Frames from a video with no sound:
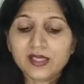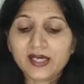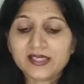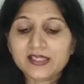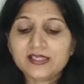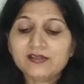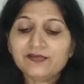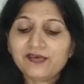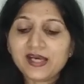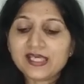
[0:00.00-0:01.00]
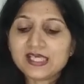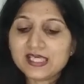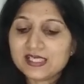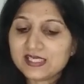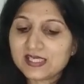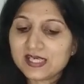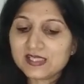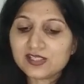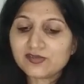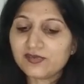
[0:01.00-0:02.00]
Identify key
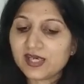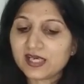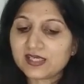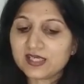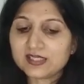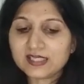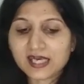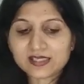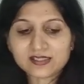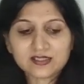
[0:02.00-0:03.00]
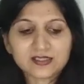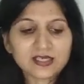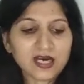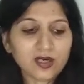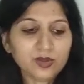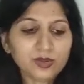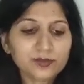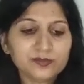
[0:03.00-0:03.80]
details, we have done that. Now,